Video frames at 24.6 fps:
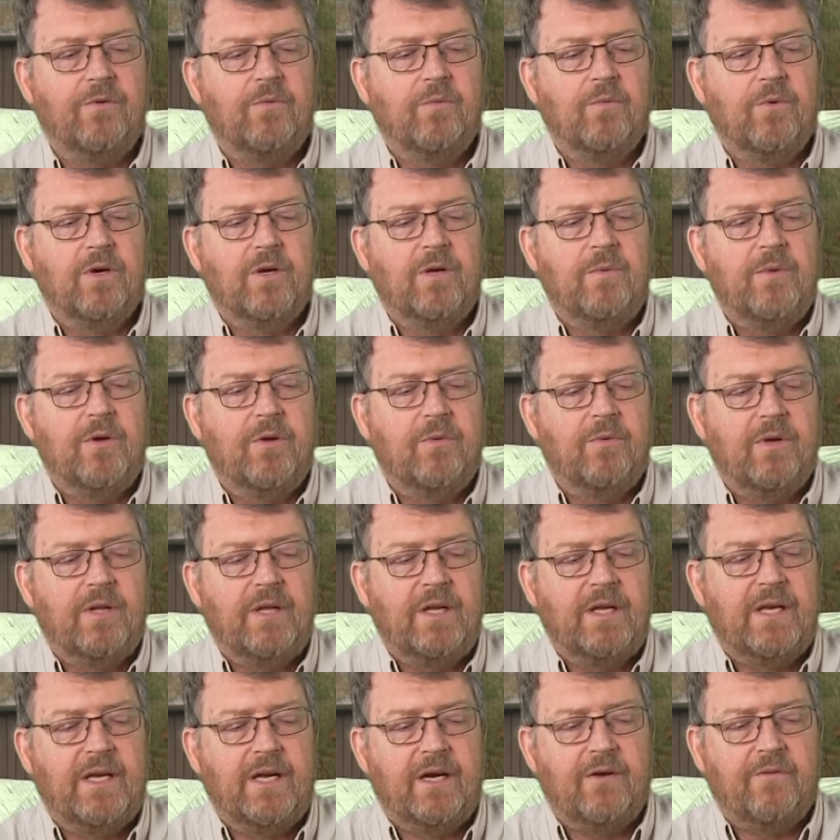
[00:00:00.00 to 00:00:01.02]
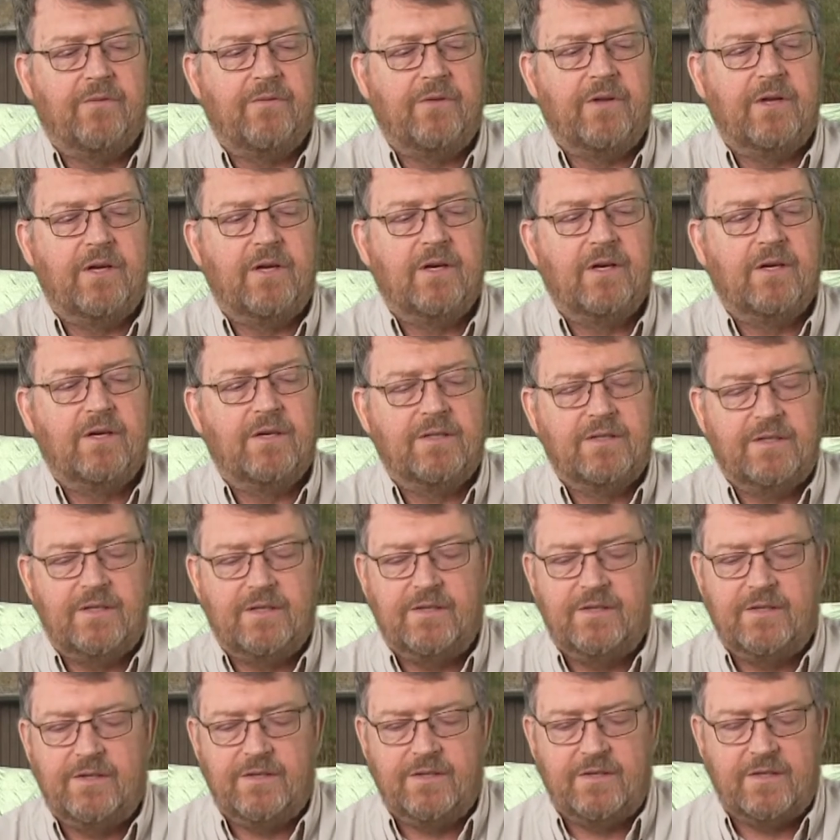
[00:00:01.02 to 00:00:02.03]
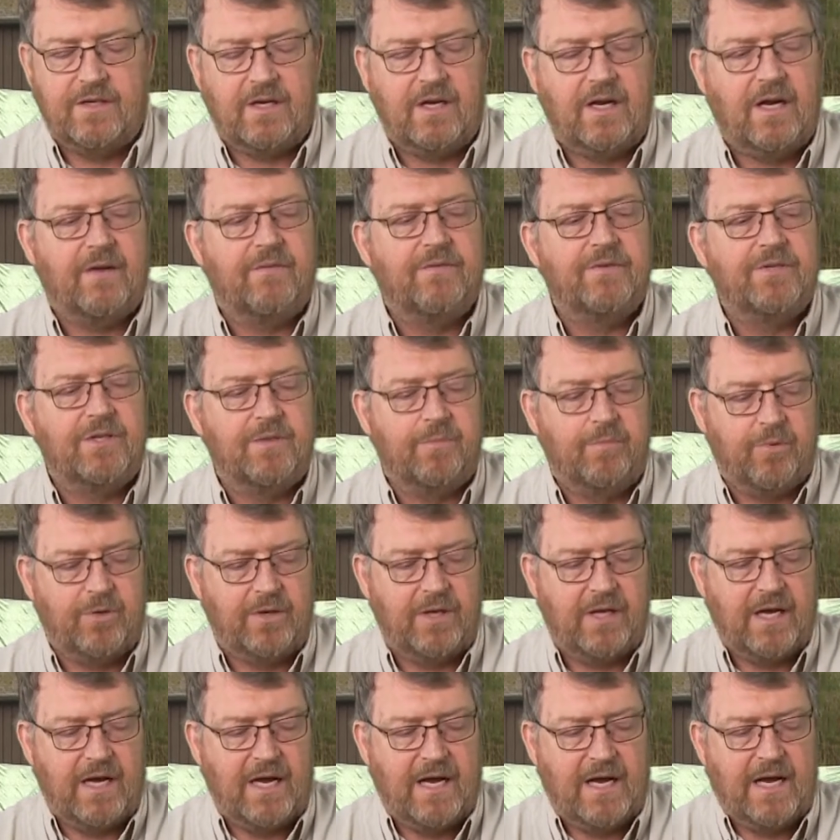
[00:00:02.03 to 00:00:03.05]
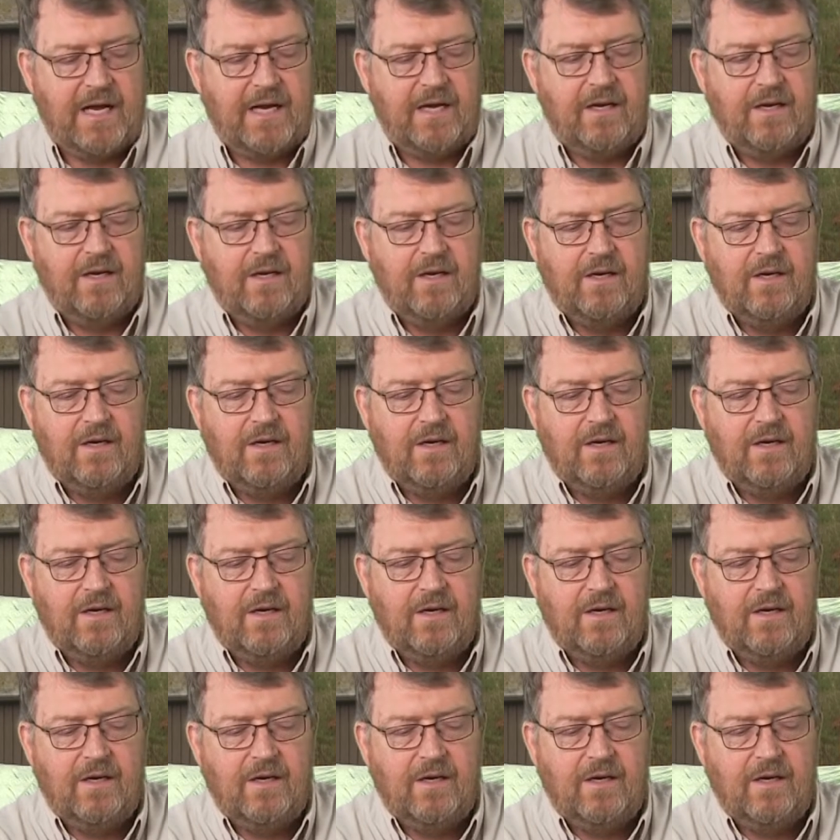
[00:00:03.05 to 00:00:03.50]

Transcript: and we're going to be really careful here because this is obviously pretty hot.